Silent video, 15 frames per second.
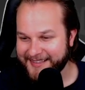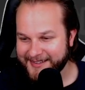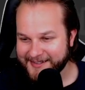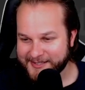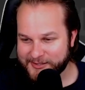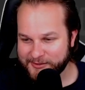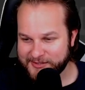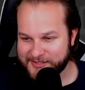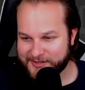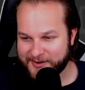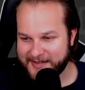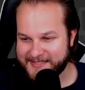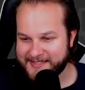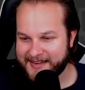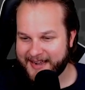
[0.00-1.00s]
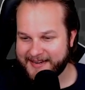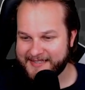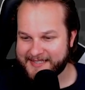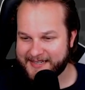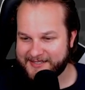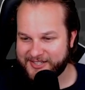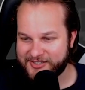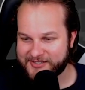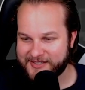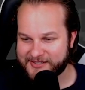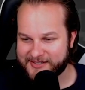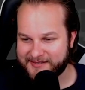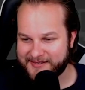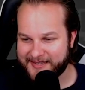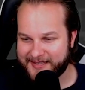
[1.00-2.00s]
School just crazy in the 90s. Had a teacher that
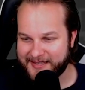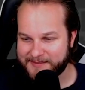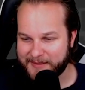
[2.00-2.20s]
screamed at kids.